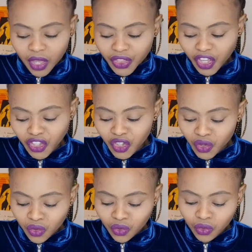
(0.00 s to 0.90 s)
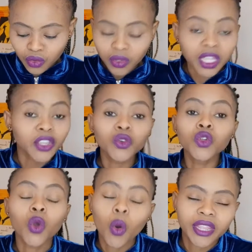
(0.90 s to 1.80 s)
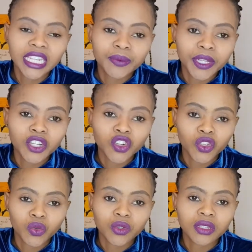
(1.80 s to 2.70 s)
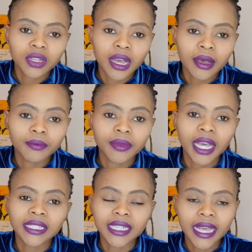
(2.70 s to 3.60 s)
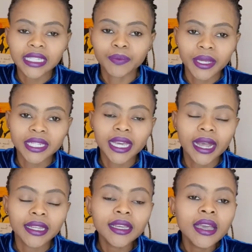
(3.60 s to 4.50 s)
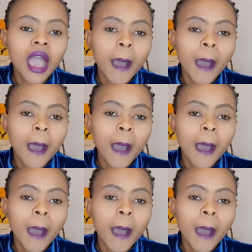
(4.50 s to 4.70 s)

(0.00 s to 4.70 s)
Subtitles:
the new law that's been introduced entails basically.